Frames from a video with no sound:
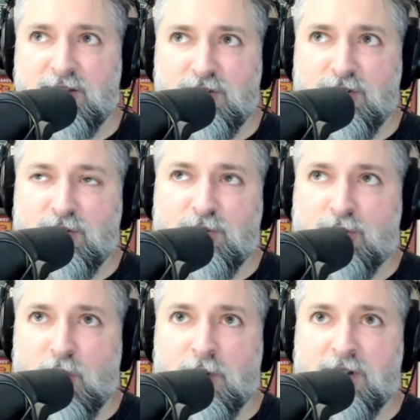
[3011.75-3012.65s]
You're
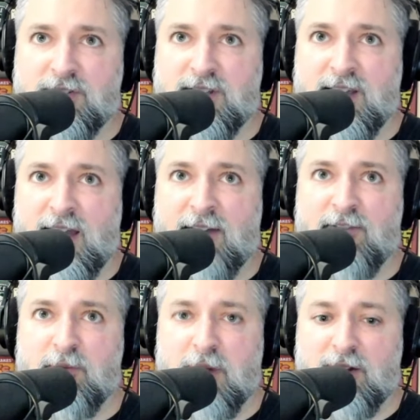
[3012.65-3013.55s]
going to see a
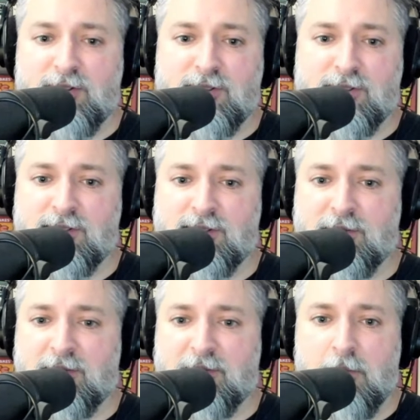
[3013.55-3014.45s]
heavy
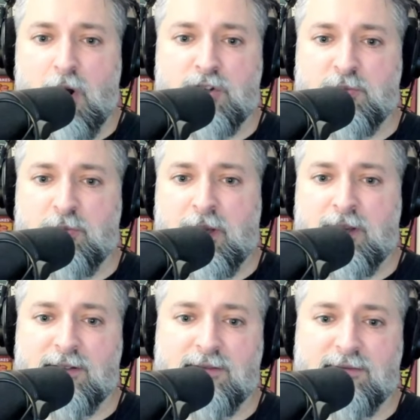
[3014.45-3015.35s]
metal mosh pit